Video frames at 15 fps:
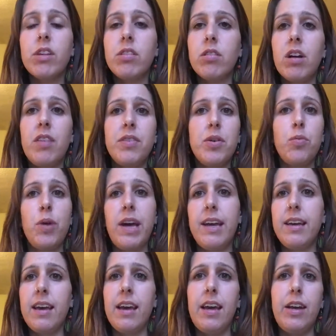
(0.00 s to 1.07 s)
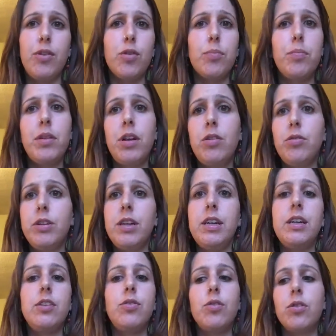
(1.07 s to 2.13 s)
They're having weight gain or
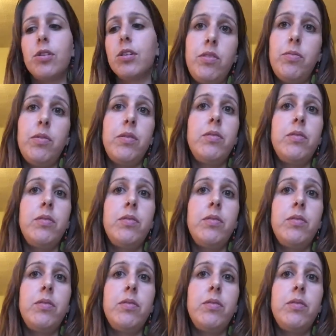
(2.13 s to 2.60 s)
bloating or